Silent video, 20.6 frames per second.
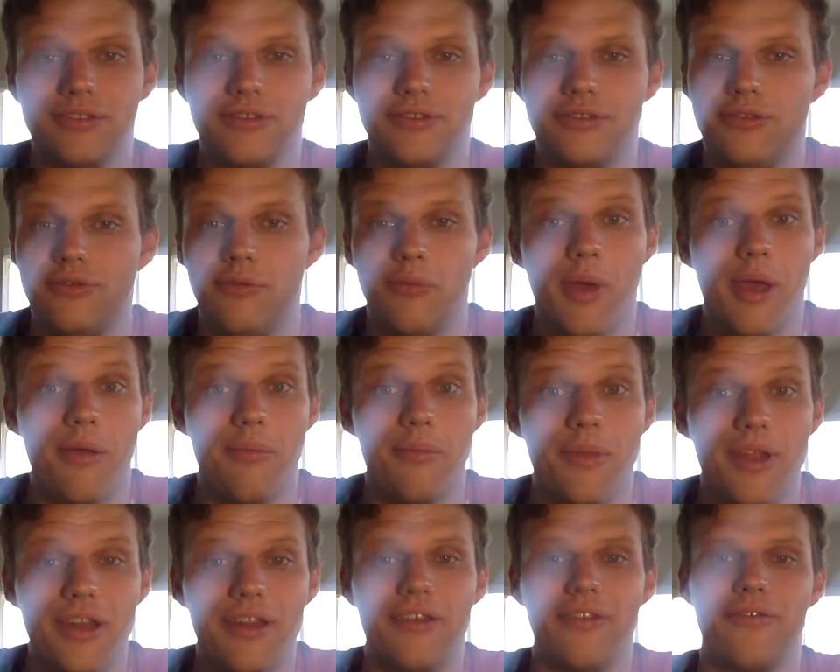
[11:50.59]
to my
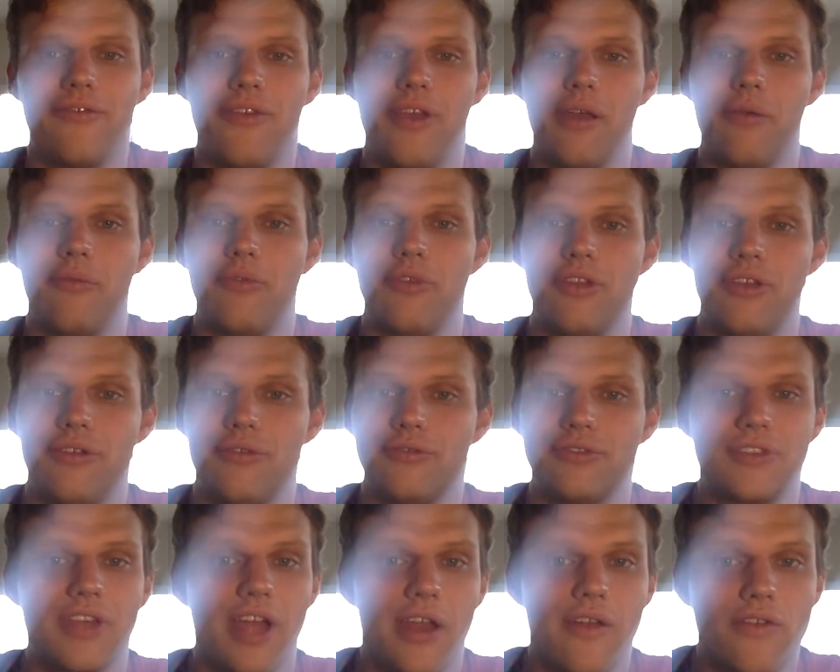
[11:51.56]
immediate family. It
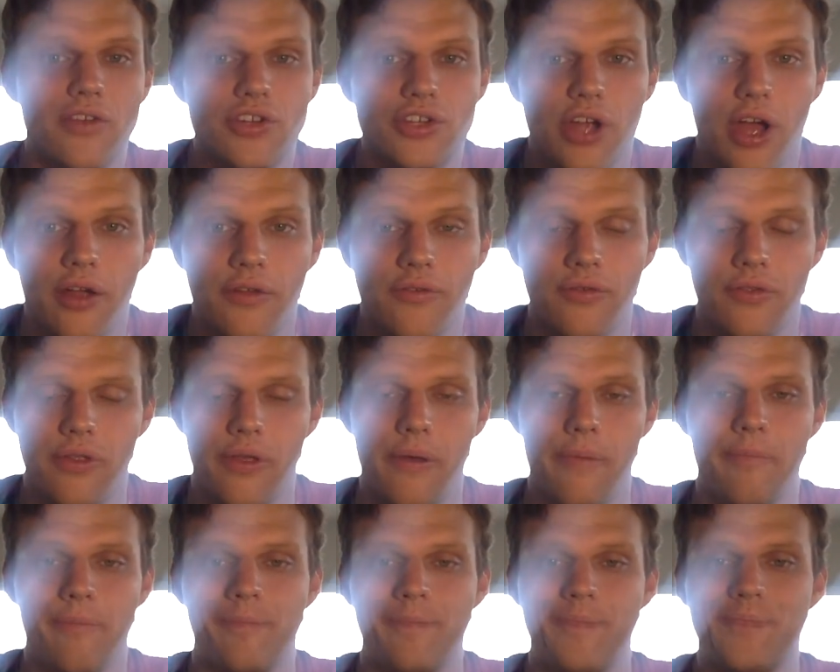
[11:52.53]
was kind of a shock for
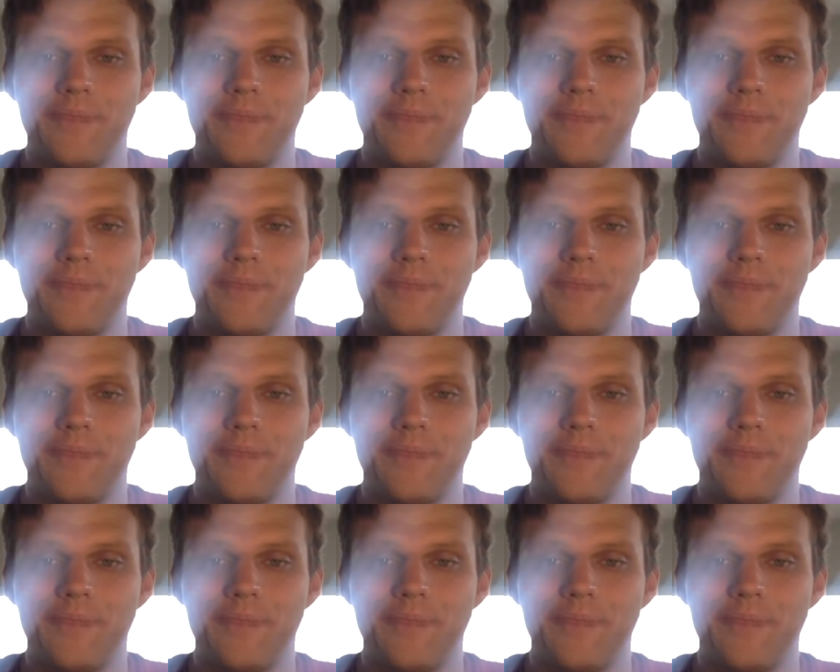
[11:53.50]
them.